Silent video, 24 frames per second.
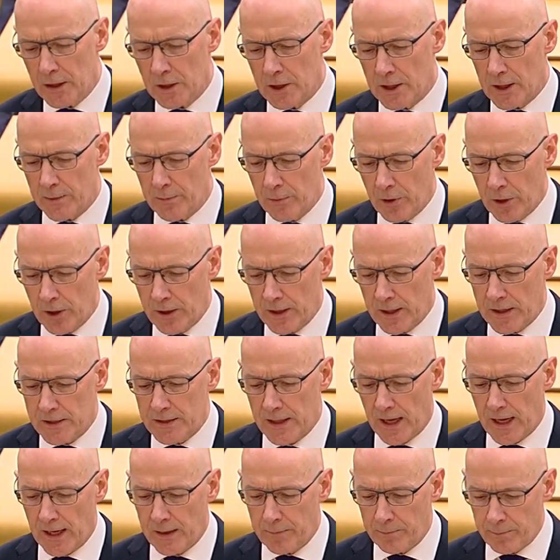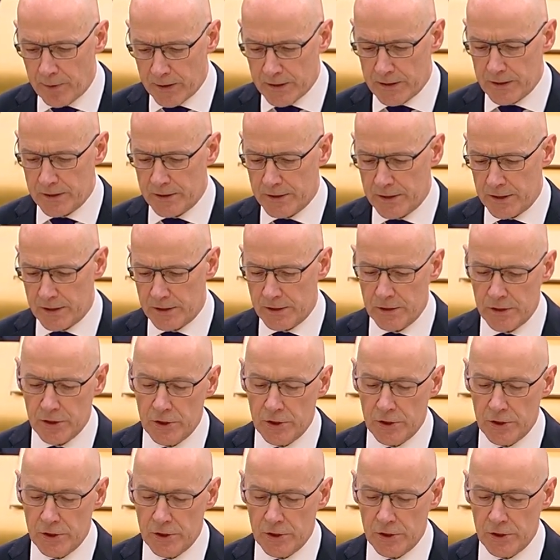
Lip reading: communities and businesses in